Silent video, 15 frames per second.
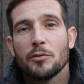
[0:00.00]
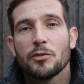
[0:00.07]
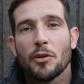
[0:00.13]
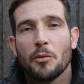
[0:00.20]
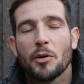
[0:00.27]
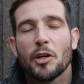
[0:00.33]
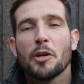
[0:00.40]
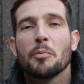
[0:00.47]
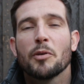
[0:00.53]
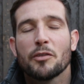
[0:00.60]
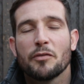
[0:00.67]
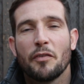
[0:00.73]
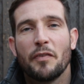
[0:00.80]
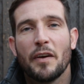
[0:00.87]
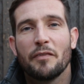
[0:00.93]
So we're going to push
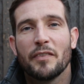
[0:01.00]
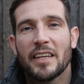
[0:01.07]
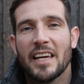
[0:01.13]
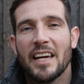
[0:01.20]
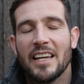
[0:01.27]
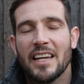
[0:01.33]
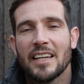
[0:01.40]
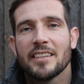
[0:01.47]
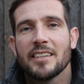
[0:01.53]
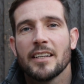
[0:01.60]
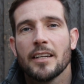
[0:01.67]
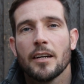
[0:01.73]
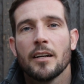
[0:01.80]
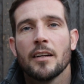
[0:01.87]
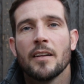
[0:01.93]
for 50k next
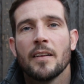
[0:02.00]
year,